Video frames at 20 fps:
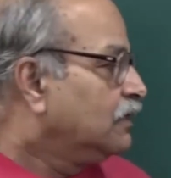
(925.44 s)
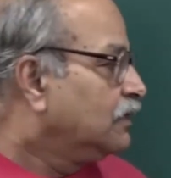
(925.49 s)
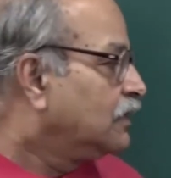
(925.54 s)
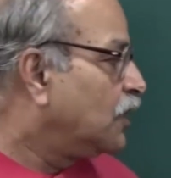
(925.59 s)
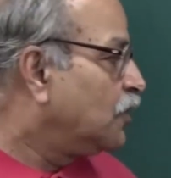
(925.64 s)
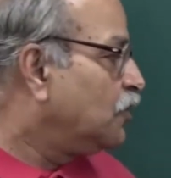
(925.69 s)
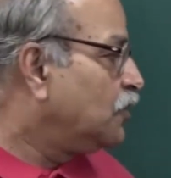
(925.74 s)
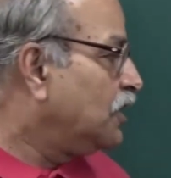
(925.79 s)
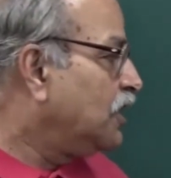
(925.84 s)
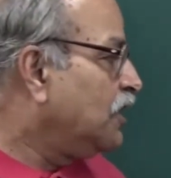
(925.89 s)

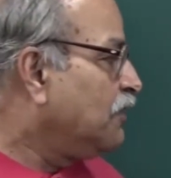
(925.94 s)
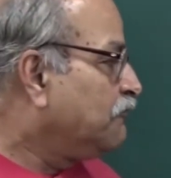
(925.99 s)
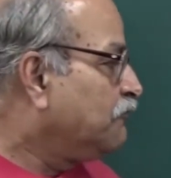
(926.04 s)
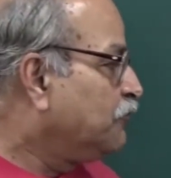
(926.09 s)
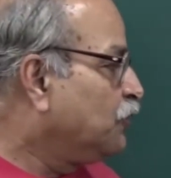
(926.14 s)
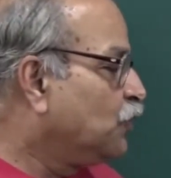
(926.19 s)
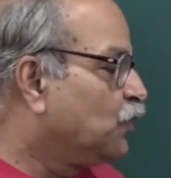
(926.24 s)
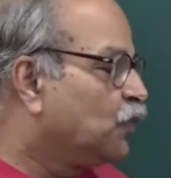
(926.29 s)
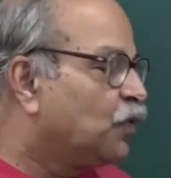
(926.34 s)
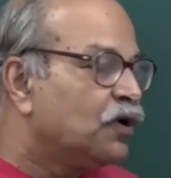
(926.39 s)
Now if
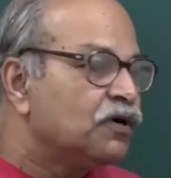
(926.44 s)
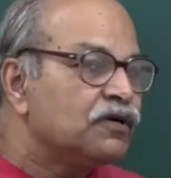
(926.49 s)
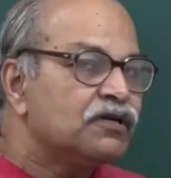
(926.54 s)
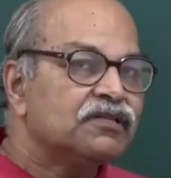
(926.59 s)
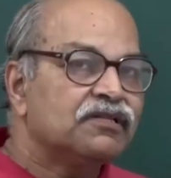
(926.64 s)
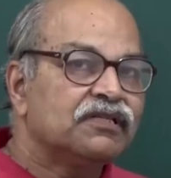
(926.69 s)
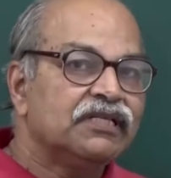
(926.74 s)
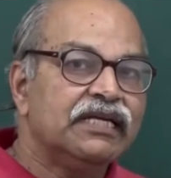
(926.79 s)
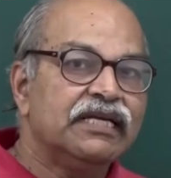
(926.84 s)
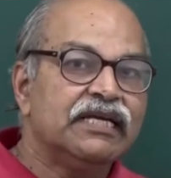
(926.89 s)
you
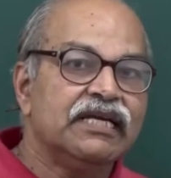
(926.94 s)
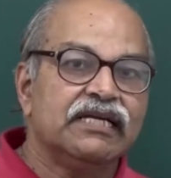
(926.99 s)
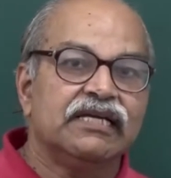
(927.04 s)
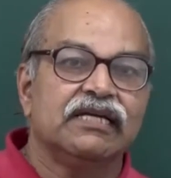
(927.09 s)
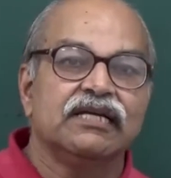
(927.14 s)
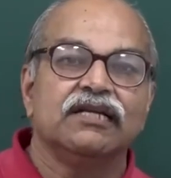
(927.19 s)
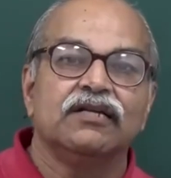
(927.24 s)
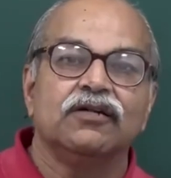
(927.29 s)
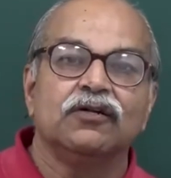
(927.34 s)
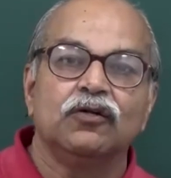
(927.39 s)
want
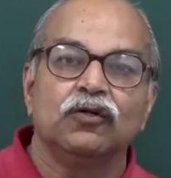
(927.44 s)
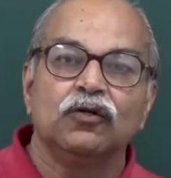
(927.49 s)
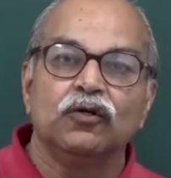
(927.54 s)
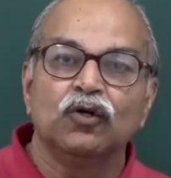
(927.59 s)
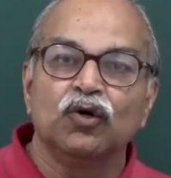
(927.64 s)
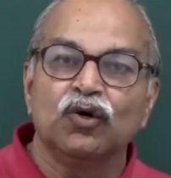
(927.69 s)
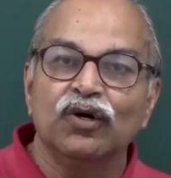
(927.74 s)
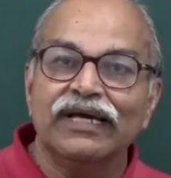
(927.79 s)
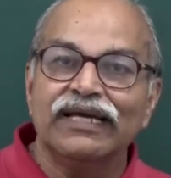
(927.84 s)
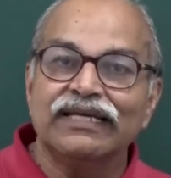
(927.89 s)
the
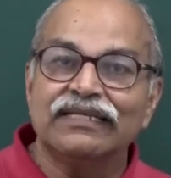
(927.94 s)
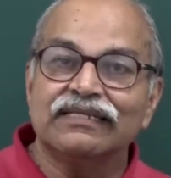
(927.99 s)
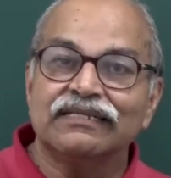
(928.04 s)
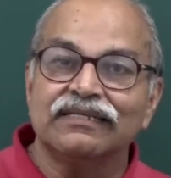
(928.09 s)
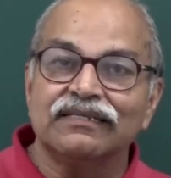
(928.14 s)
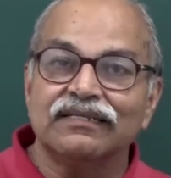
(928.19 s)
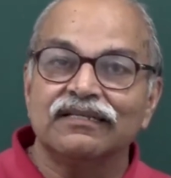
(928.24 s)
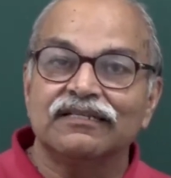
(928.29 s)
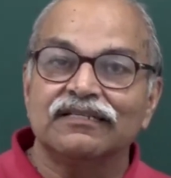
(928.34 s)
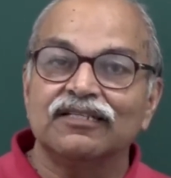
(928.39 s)
lowest
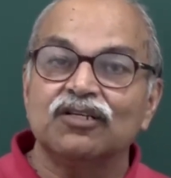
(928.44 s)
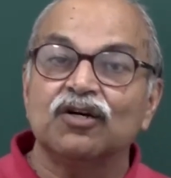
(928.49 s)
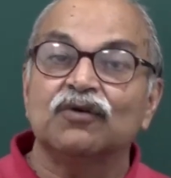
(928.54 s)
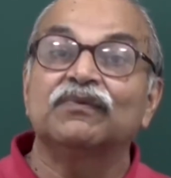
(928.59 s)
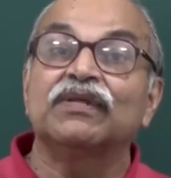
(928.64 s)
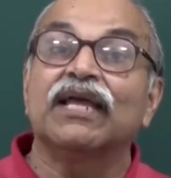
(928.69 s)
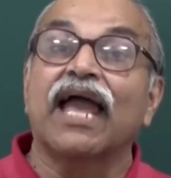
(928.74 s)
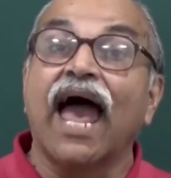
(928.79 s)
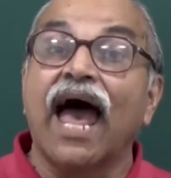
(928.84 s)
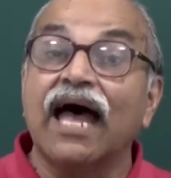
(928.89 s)
energy
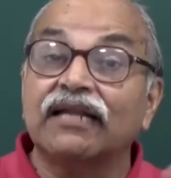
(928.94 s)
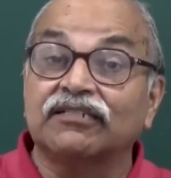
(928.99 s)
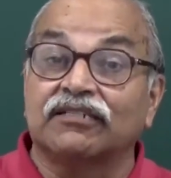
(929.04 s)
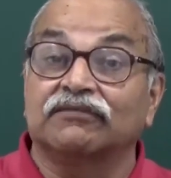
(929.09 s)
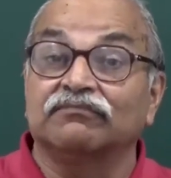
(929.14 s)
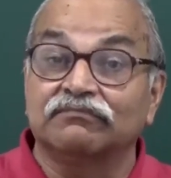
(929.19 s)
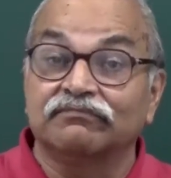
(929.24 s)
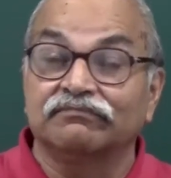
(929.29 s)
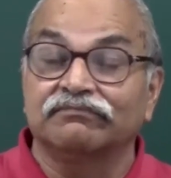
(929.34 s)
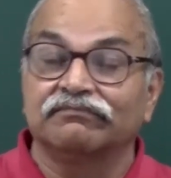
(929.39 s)
of the
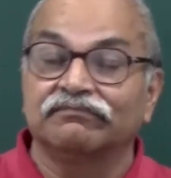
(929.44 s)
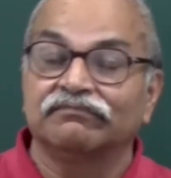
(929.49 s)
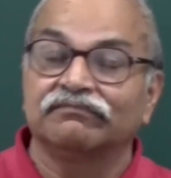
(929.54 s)
atom,